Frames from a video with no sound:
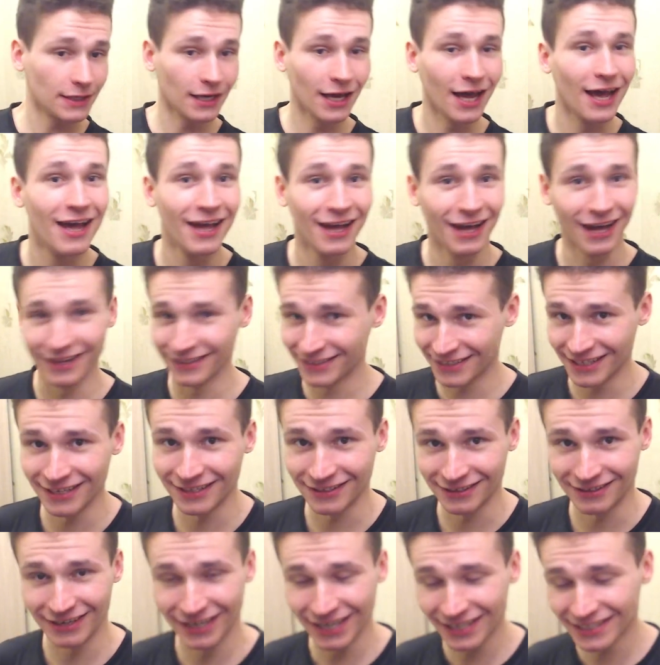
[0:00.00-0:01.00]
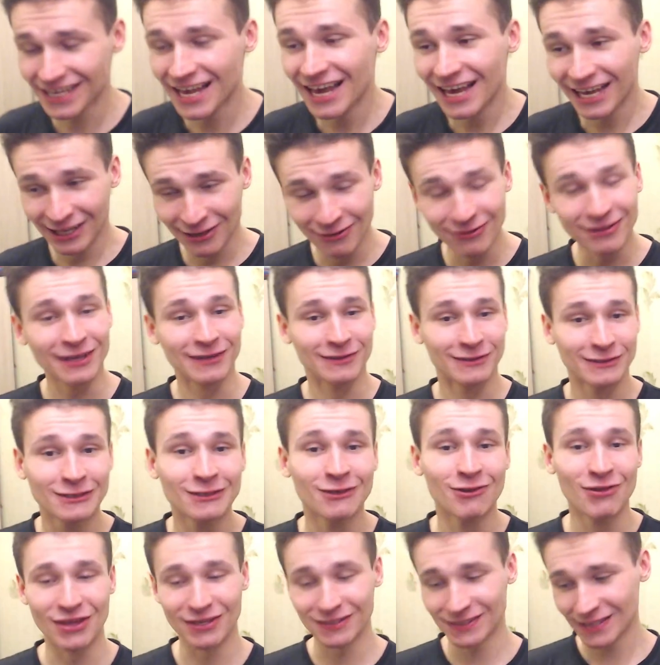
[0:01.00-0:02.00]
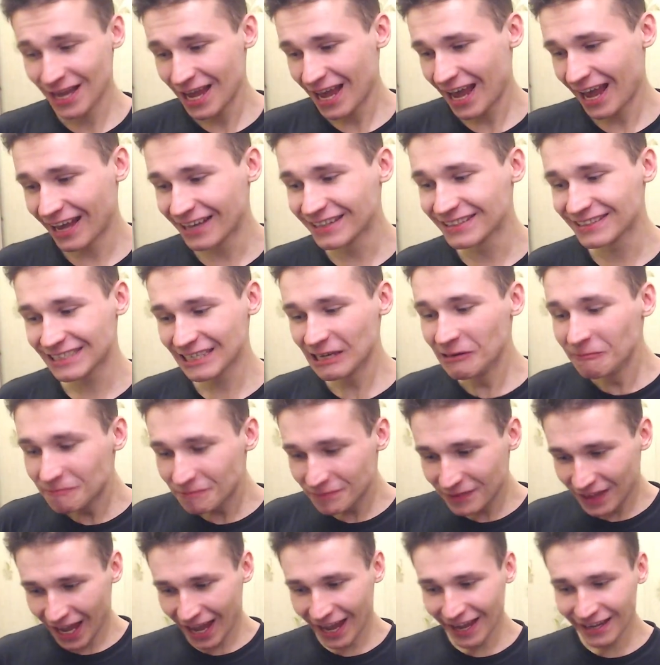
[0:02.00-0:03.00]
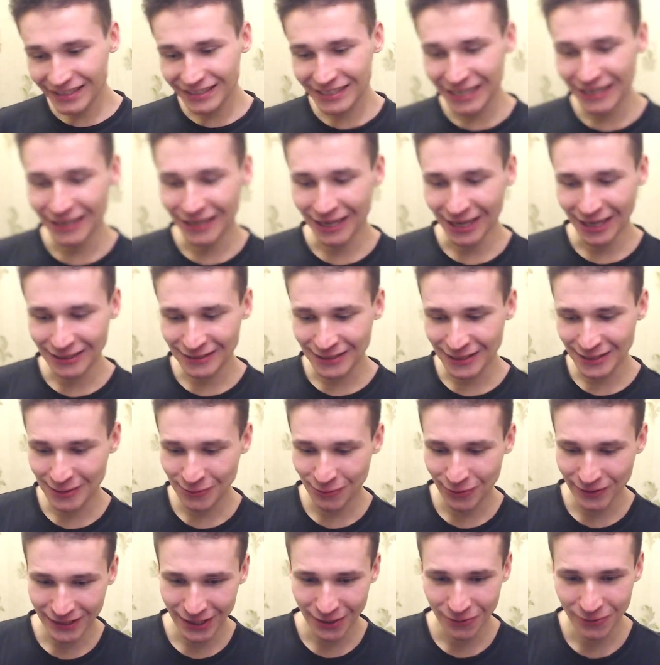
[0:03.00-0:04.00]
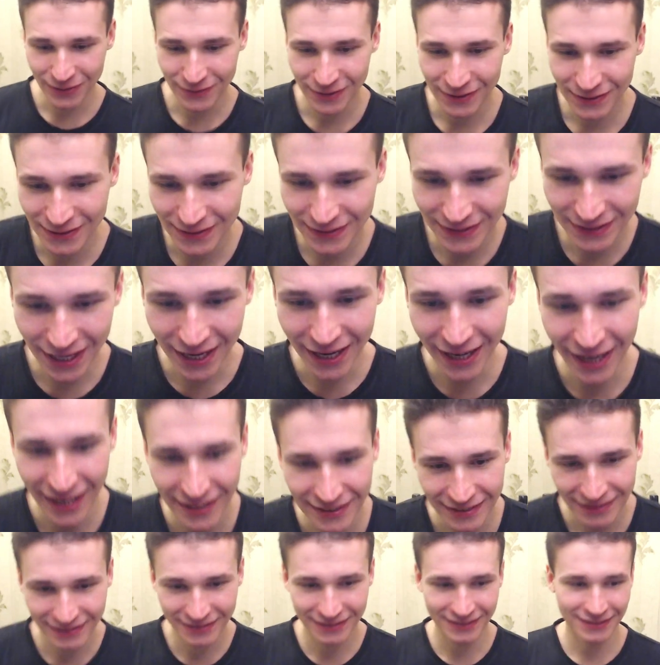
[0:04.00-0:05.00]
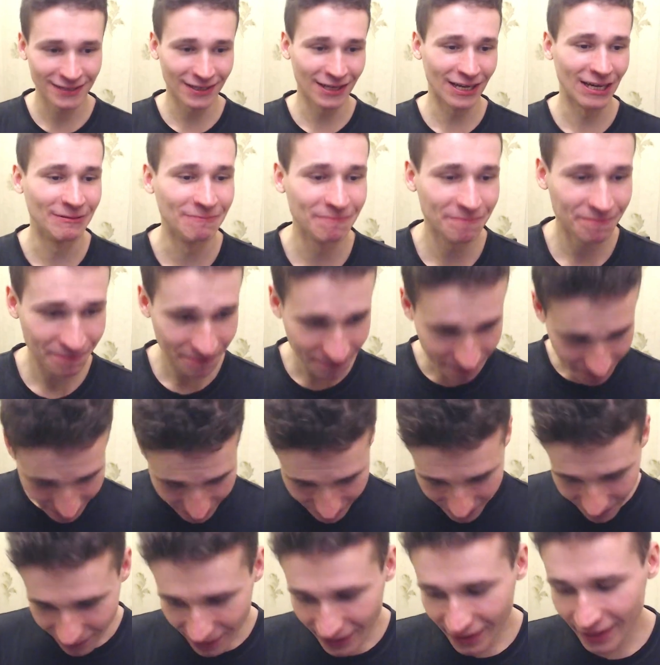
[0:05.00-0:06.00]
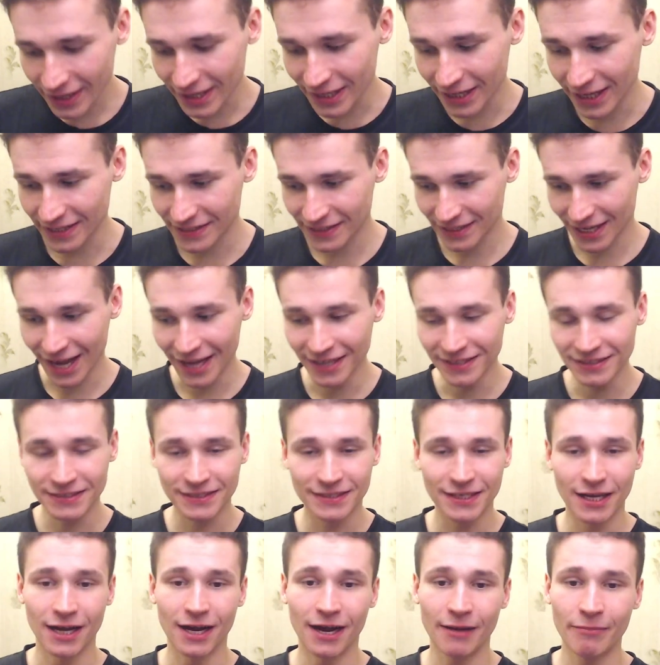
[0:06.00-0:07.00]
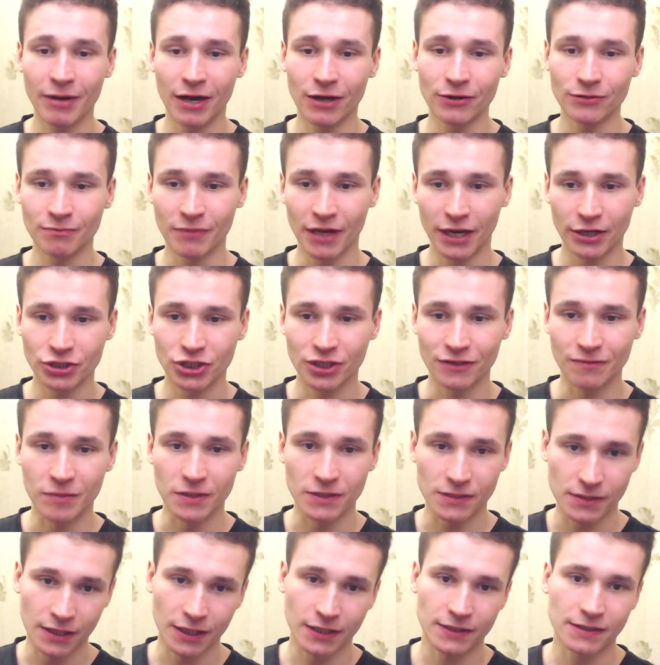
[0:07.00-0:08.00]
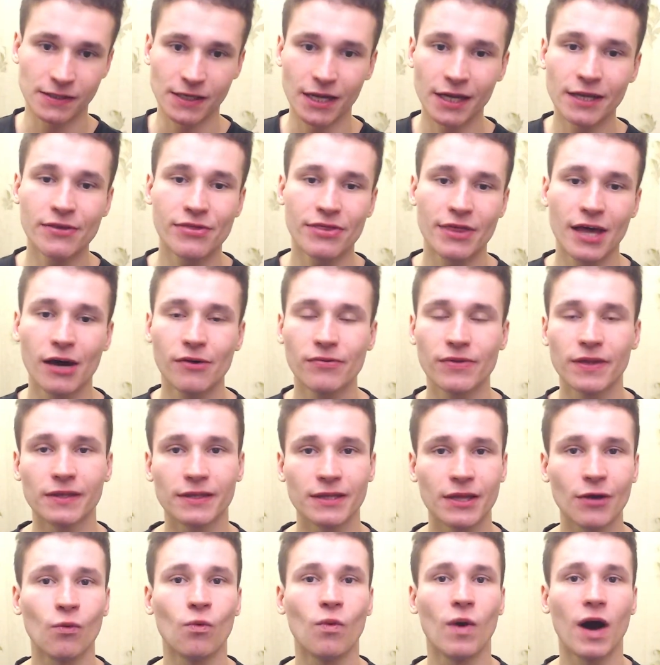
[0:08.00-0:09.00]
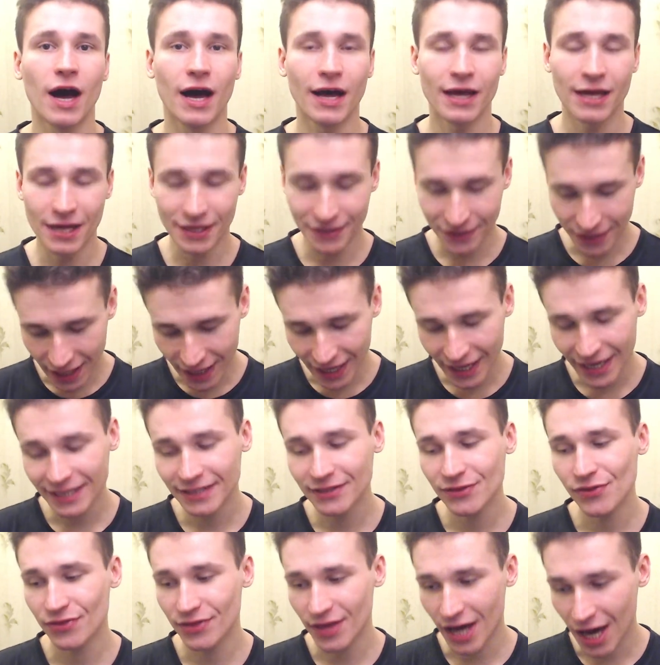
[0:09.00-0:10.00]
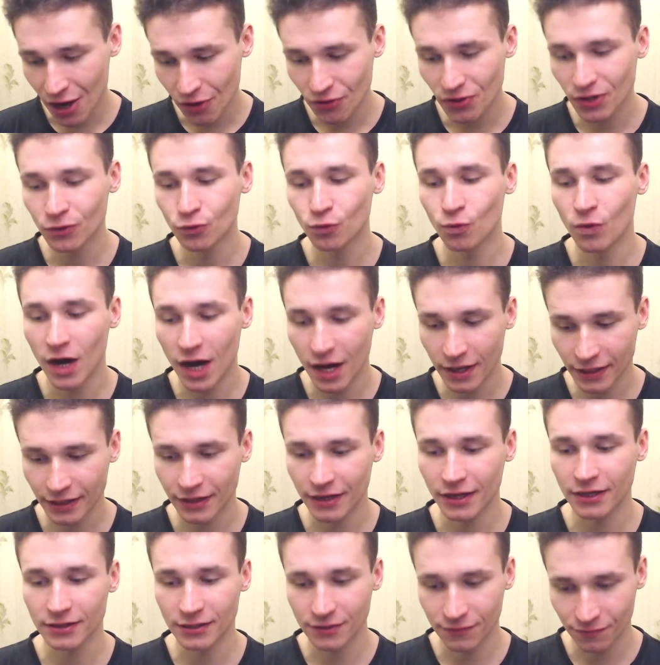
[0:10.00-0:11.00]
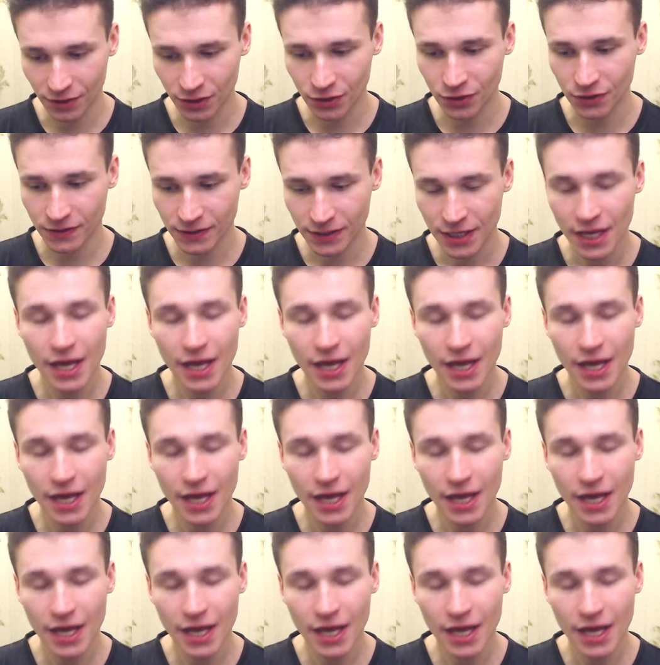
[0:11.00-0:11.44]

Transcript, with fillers: etc yes you can do this and actually it is what i wanted to say and uh, Yes, and uh, about my achievements, yes, 9100 videos.